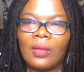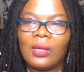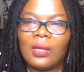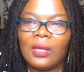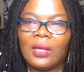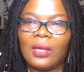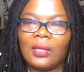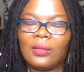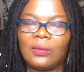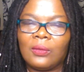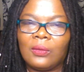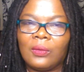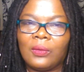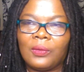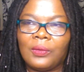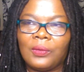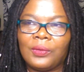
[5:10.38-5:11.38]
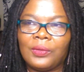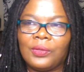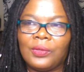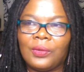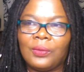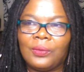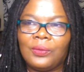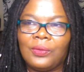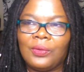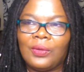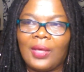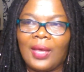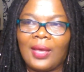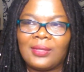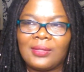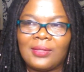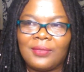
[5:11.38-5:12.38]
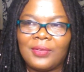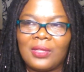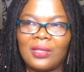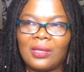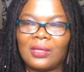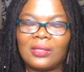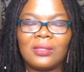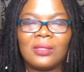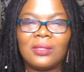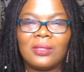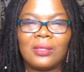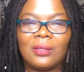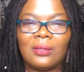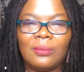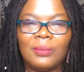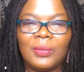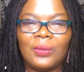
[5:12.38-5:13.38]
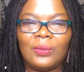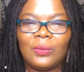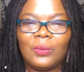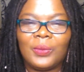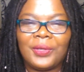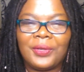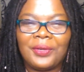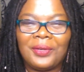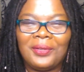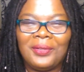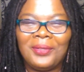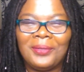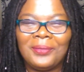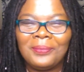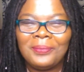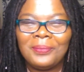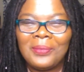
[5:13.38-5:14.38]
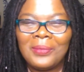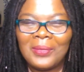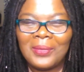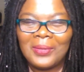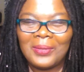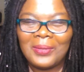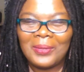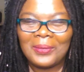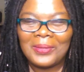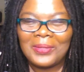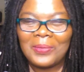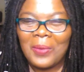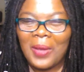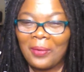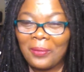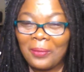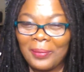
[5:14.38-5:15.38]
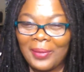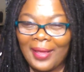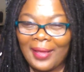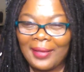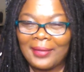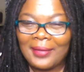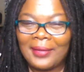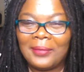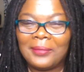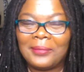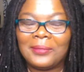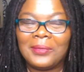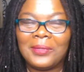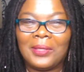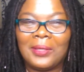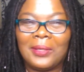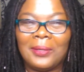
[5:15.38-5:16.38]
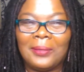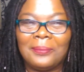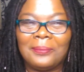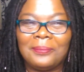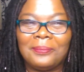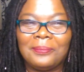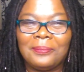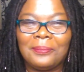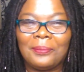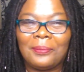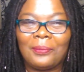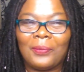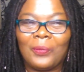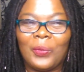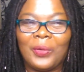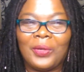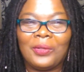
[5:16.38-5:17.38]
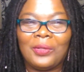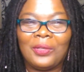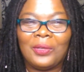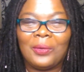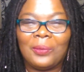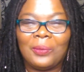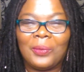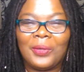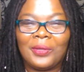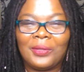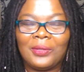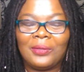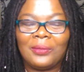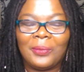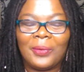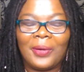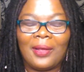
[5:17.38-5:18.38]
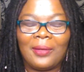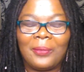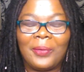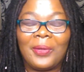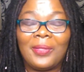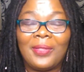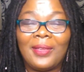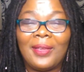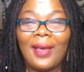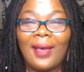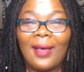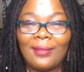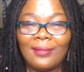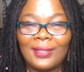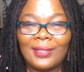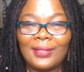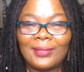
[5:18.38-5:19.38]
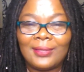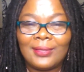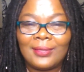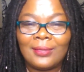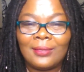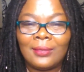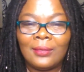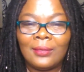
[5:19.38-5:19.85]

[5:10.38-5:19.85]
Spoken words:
And you guys, everything else is in the middle where, it's white or black, and we're the obvious